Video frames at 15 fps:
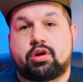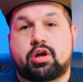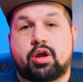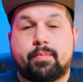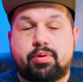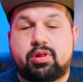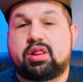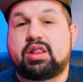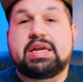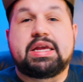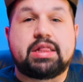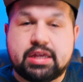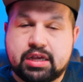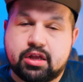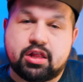
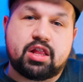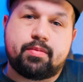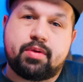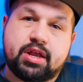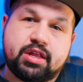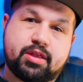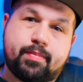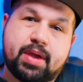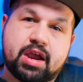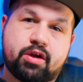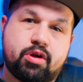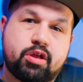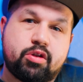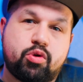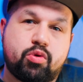completely eliminate the
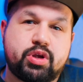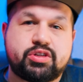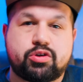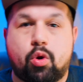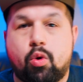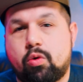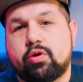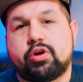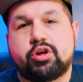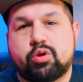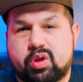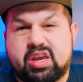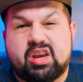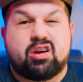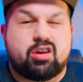background noise or
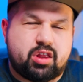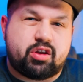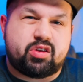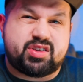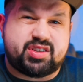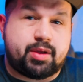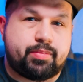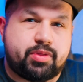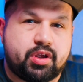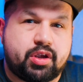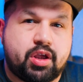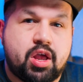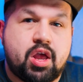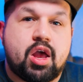you'll hear a little something,